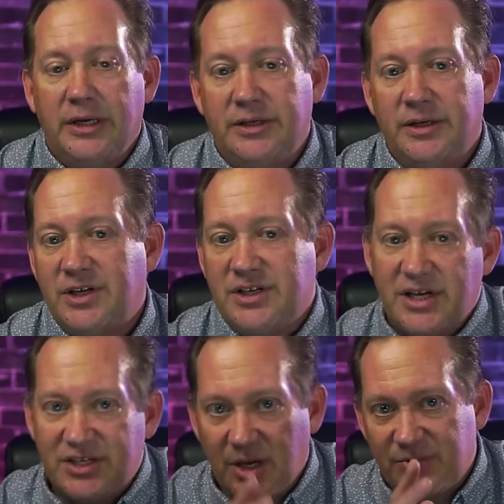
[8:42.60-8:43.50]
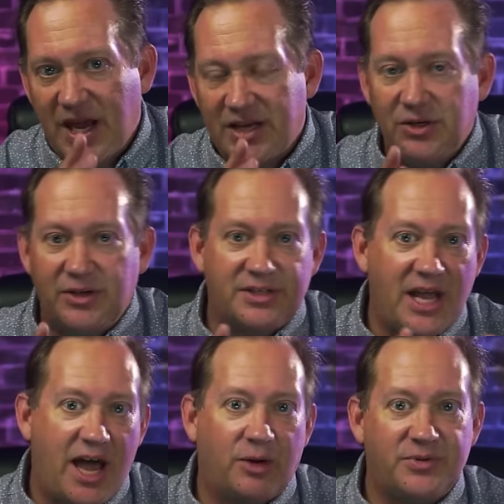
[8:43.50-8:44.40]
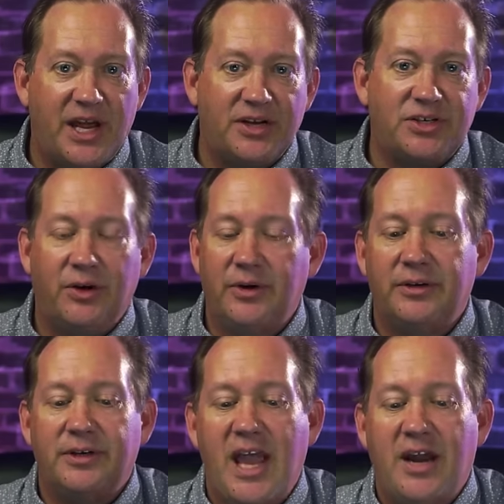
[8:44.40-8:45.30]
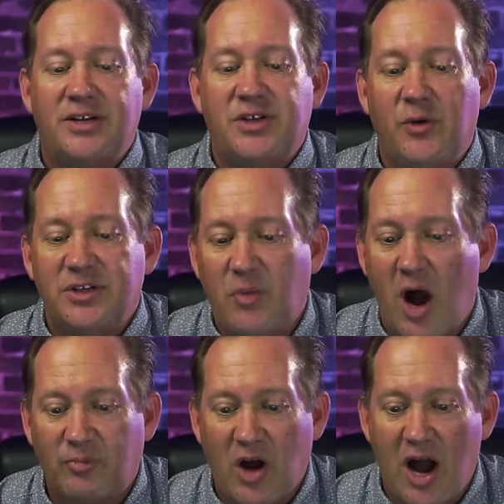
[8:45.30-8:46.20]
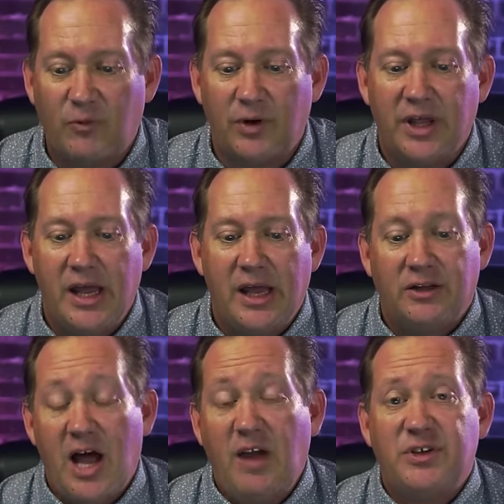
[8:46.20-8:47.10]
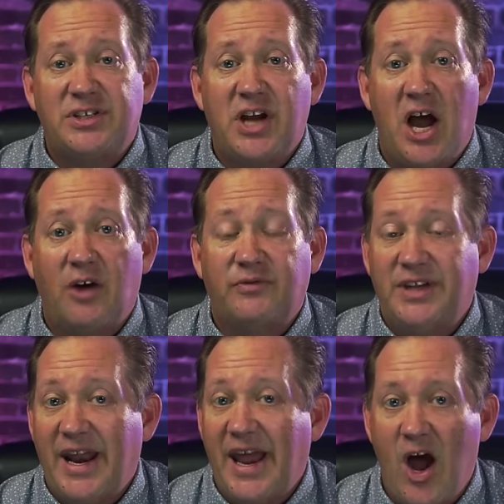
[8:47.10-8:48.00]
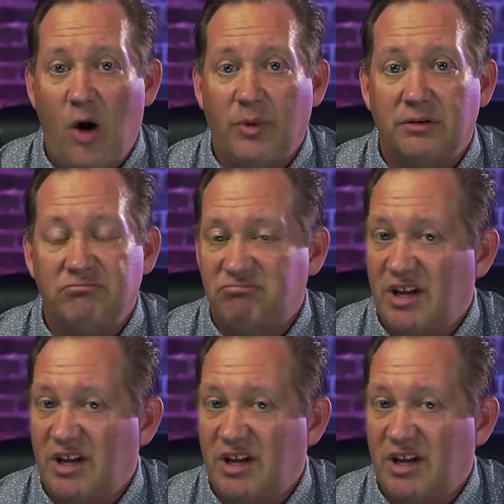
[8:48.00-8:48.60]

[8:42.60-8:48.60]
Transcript: does this upset you? Does that upset you? And Candace Owens popped off with, life is tough. Get a helmet.